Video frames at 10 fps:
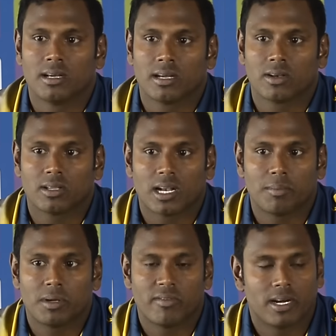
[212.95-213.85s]
You know that'll
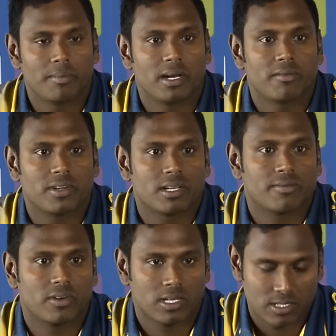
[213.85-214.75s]
be very beneficial
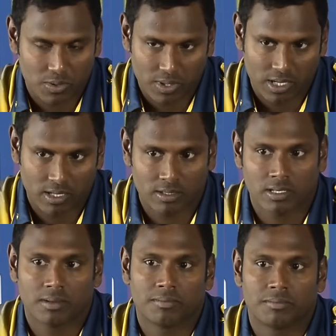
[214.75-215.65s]
for us going
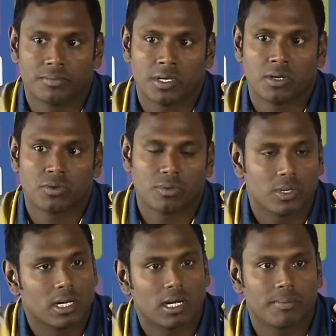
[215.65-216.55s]
um, into the
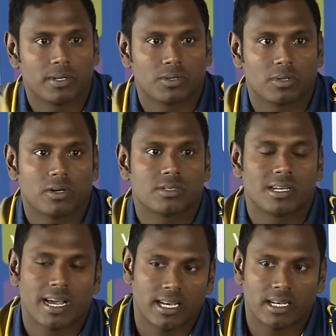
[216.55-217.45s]
World Cup in
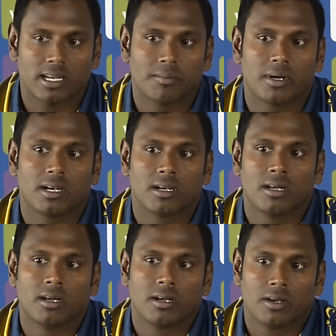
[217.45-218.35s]
2019. But
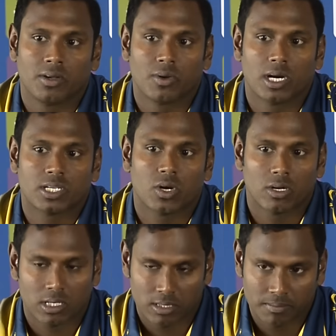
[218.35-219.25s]
you know our
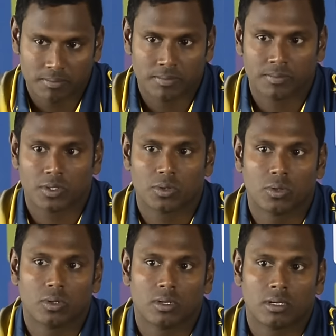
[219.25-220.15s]
short term
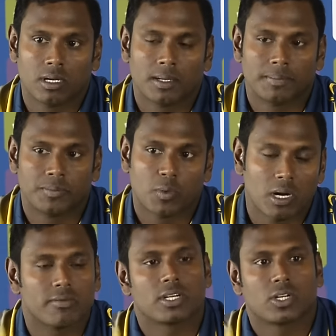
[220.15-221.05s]
goal, uh, one
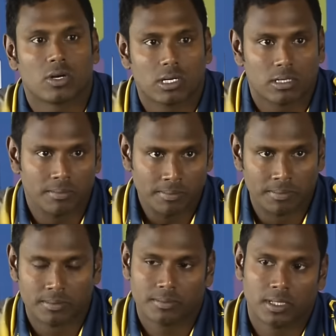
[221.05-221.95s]
of our short term
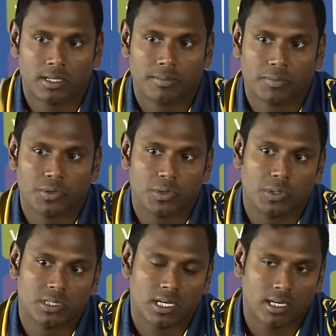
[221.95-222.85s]
um, you know
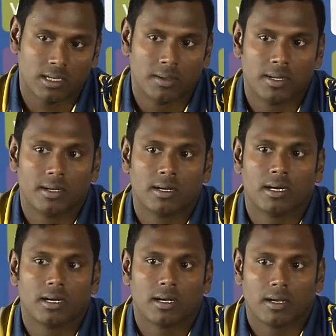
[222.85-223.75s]
goals are
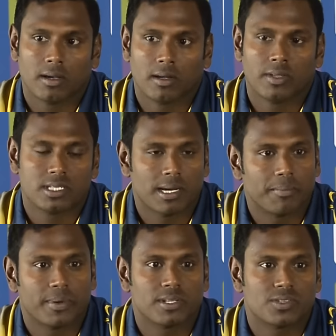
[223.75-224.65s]
uh, the
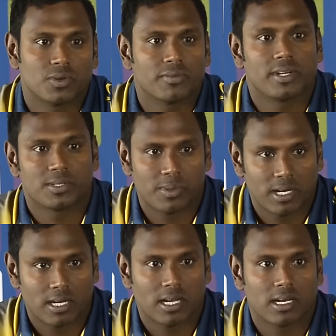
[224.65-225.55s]
Champions Trophy as
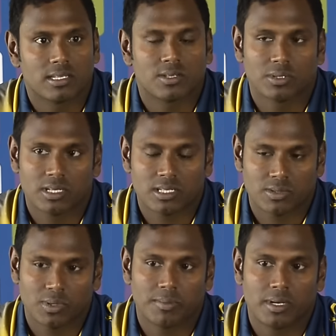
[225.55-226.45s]
well in England. So
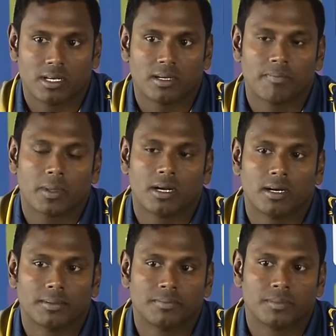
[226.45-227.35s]
this will be a,
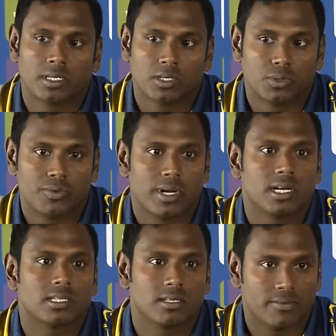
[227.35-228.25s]
um, a good
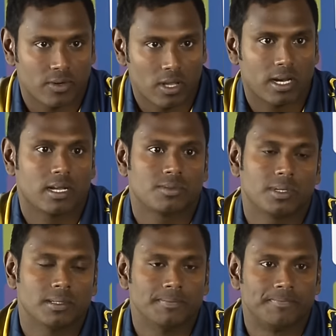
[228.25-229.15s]
rehearsal for that as well.